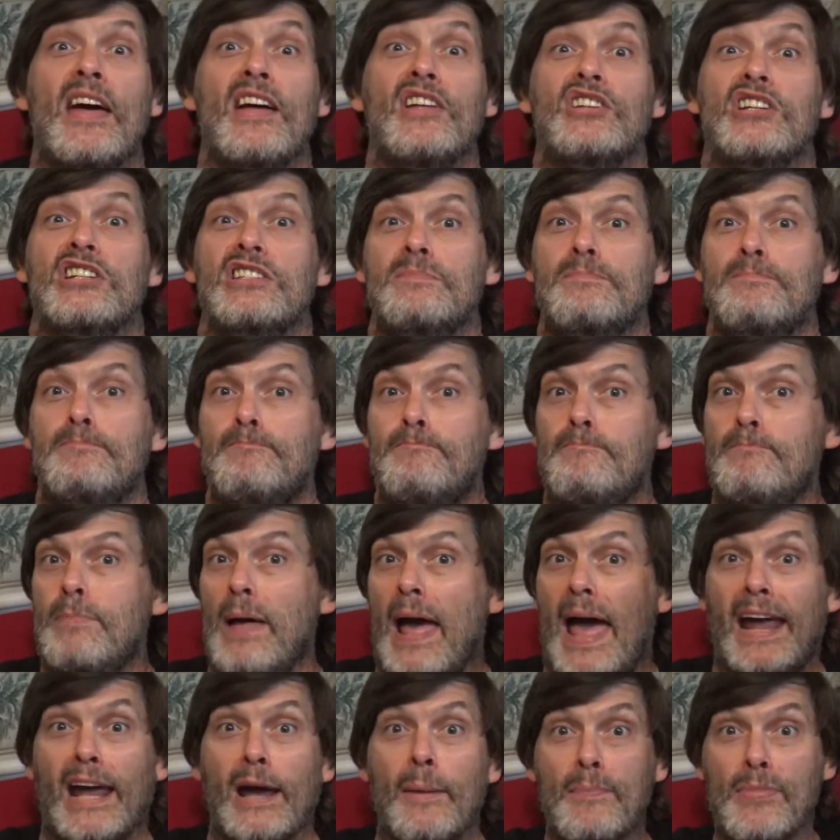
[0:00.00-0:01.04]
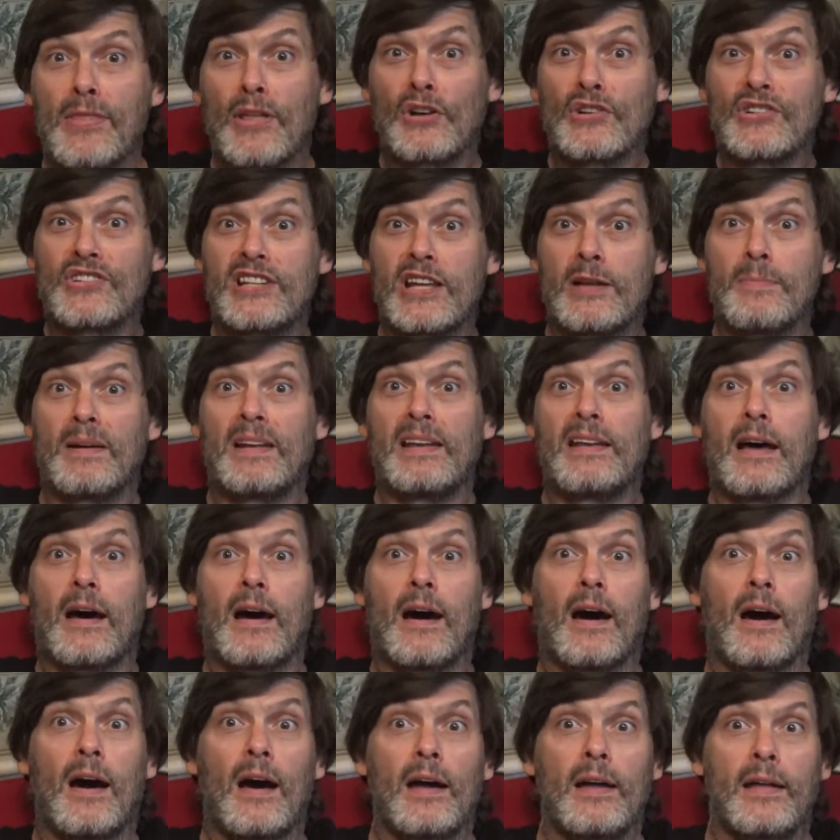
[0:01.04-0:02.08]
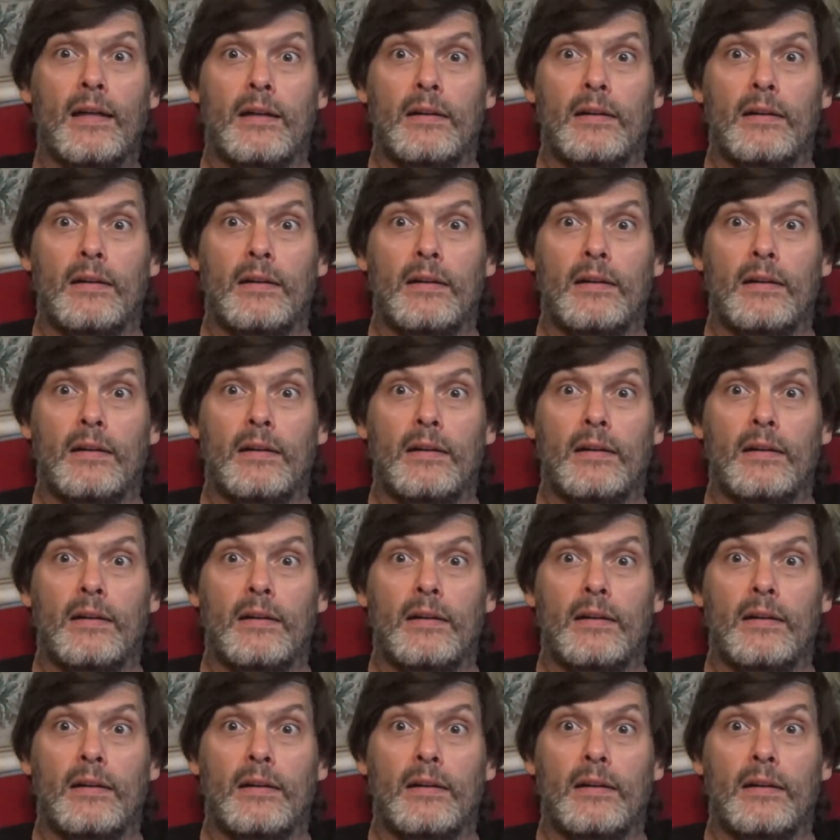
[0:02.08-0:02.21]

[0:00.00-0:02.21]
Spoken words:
they just pack up their seaman dog